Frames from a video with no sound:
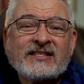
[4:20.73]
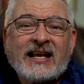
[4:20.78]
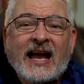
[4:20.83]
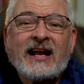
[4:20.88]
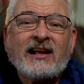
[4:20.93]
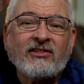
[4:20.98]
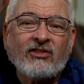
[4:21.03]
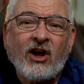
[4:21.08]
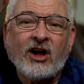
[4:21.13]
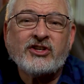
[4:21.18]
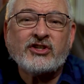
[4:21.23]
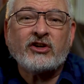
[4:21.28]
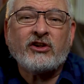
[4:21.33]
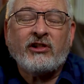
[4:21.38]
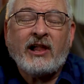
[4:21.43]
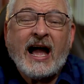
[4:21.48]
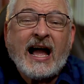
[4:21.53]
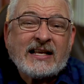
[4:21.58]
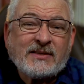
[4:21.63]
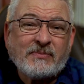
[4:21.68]

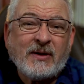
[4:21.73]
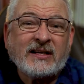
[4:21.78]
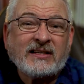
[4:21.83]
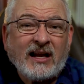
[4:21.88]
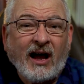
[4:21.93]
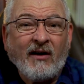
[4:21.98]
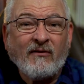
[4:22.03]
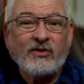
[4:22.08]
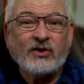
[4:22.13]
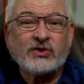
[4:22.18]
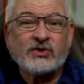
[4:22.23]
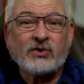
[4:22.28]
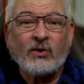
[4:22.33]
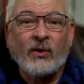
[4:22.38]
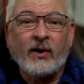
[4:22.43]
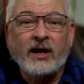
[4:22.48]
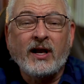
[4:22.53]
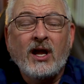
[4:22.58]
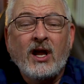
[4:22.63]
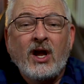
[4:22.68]
psychological aspect of the
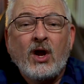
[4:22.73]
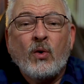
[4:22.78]
story,